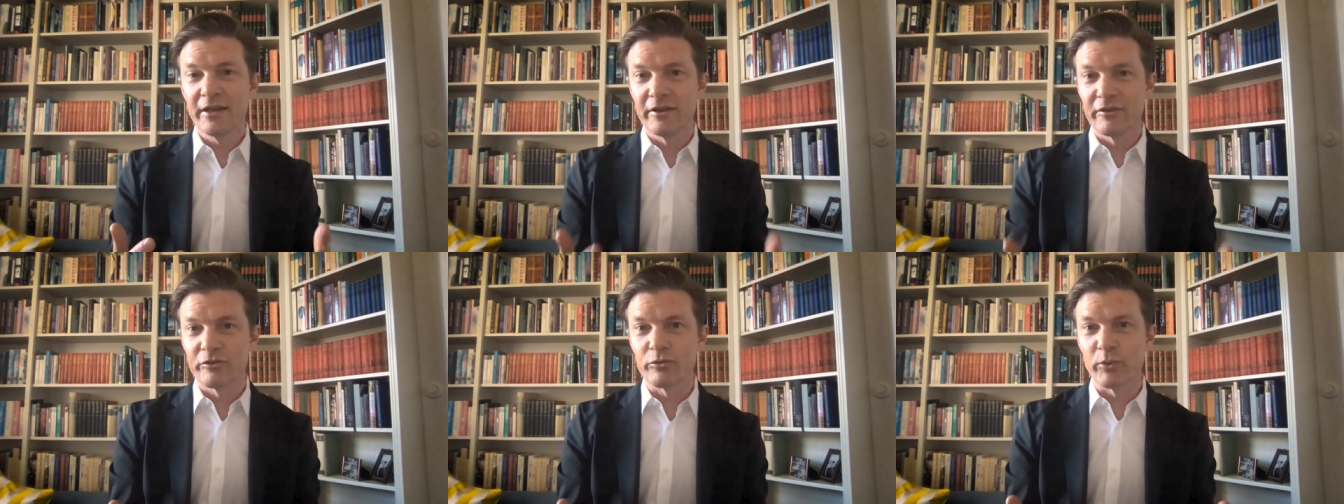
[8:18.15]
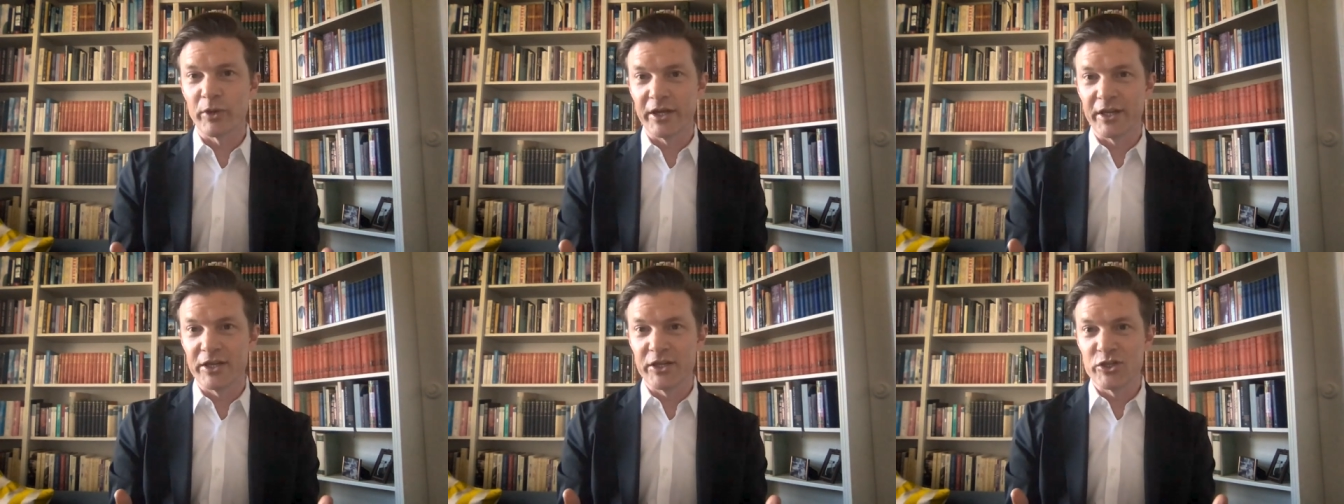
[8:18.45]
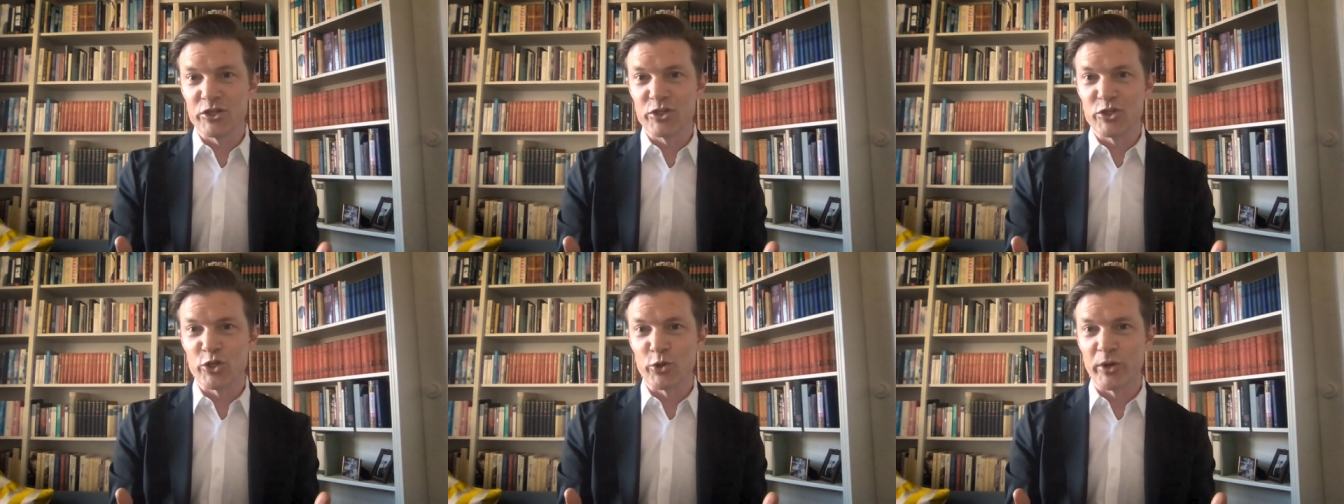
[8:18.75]
in
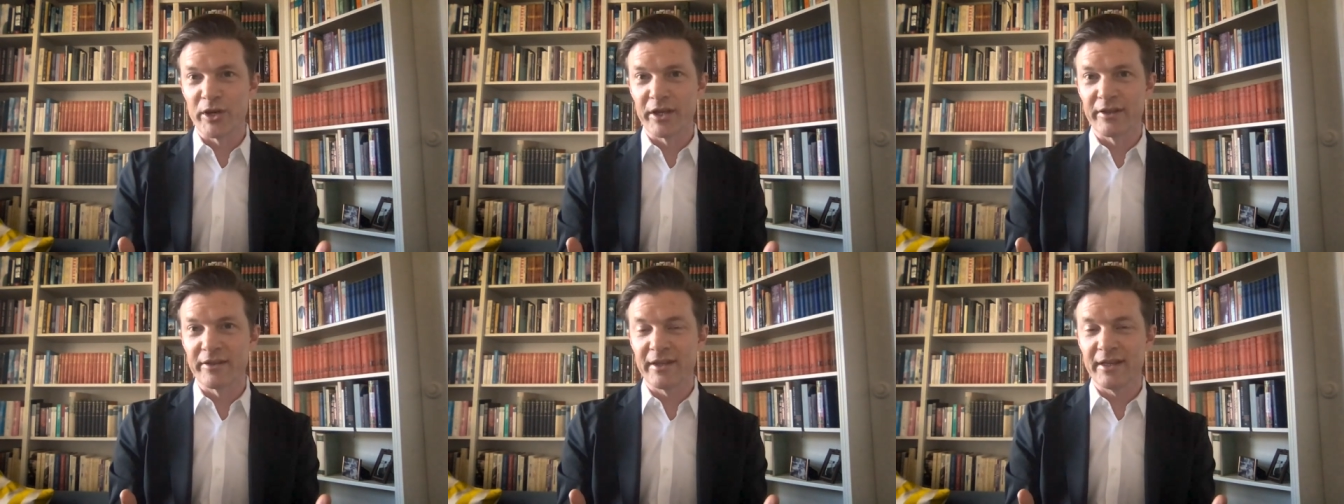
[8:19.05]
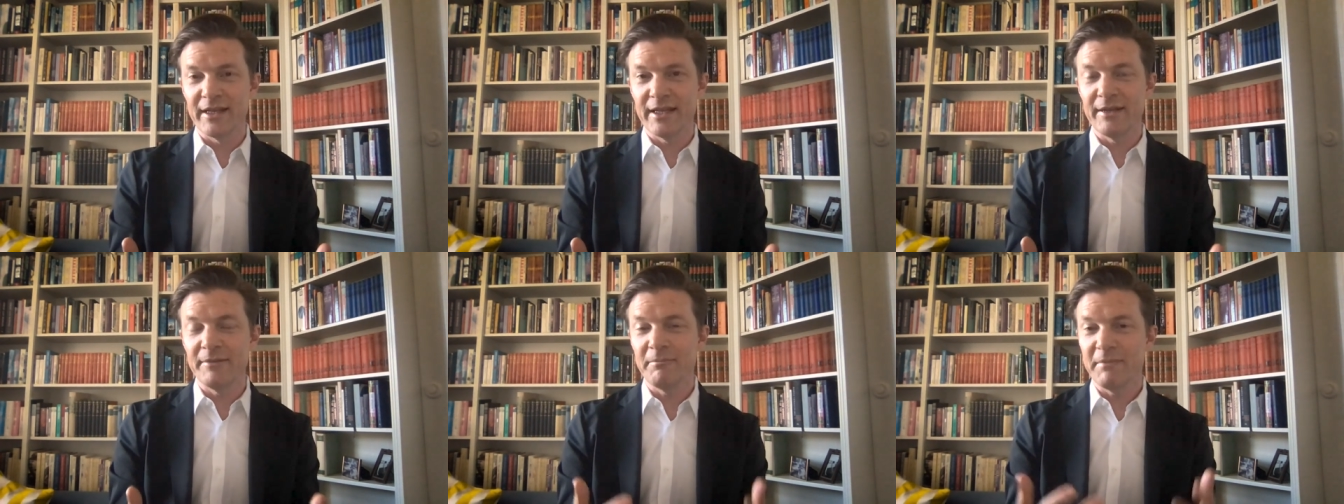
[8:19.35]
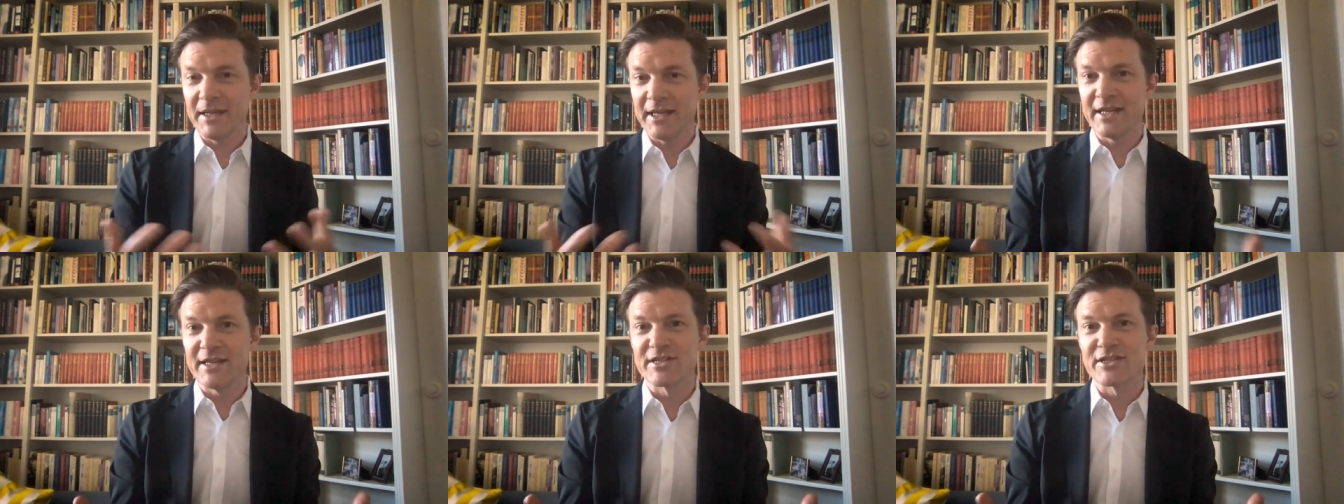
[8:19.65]
Sweden during
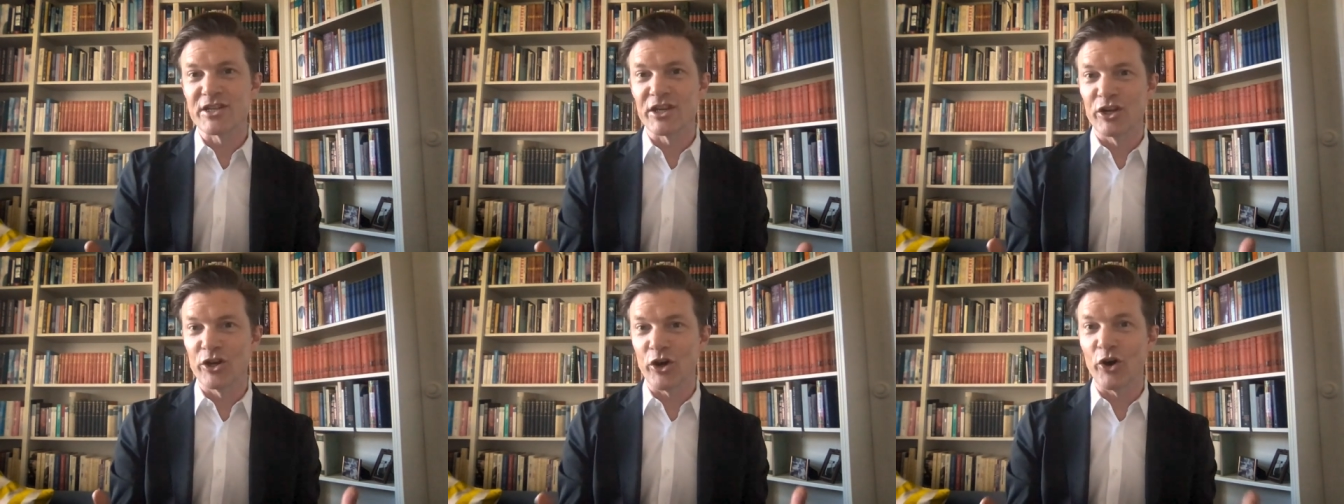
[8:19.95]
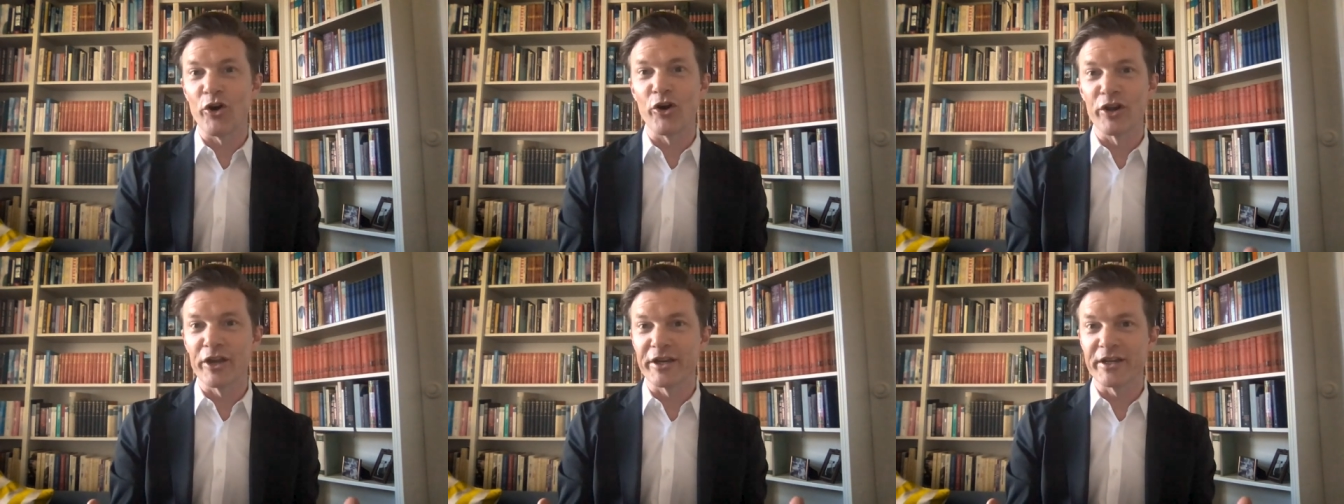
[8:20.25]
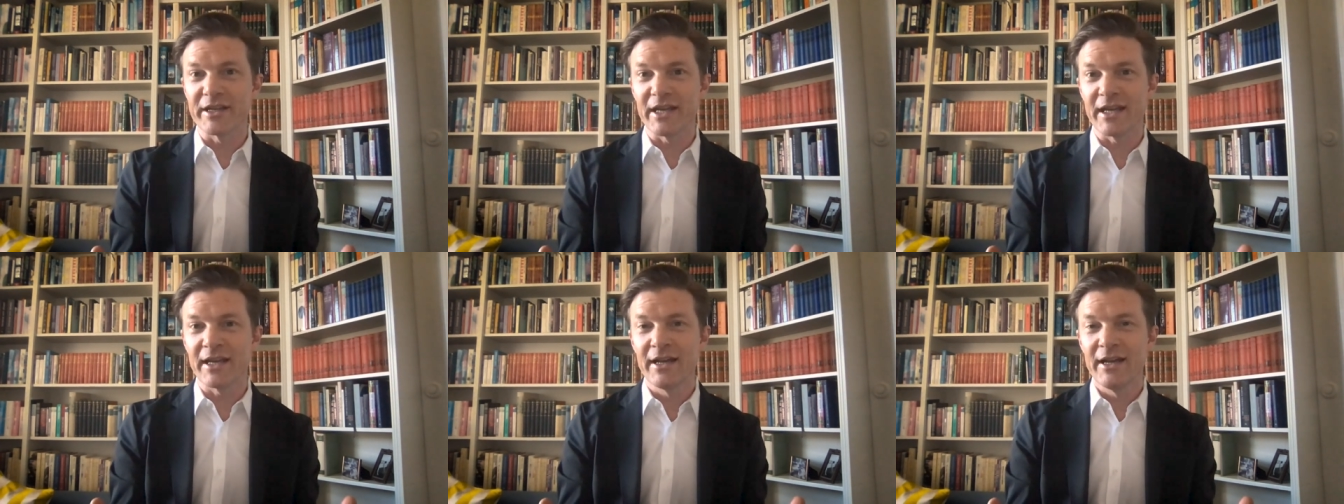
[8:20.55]
the Eastern
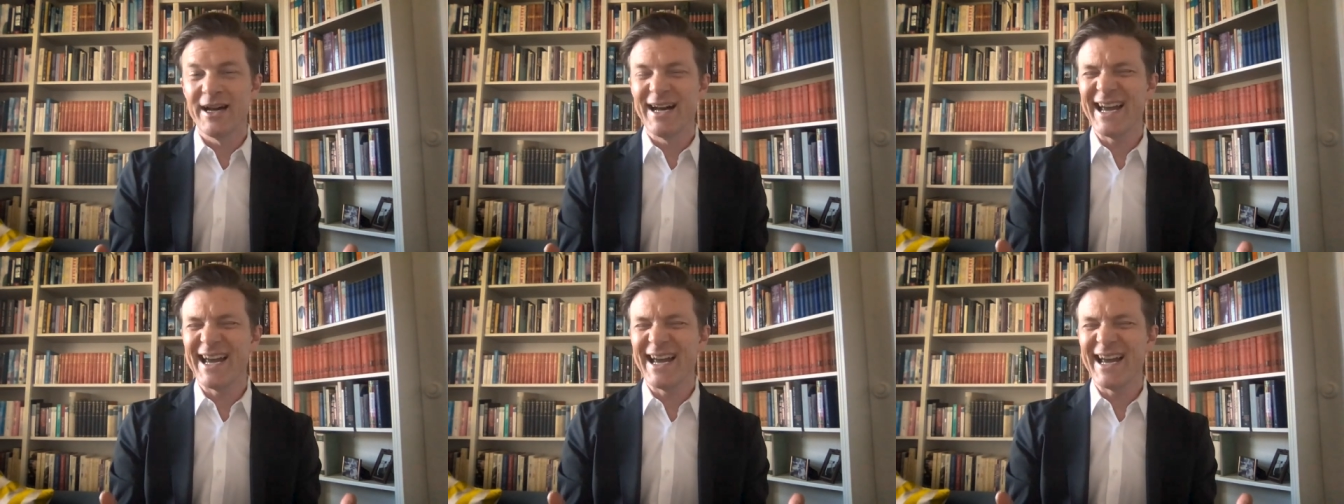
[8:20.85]
holiday.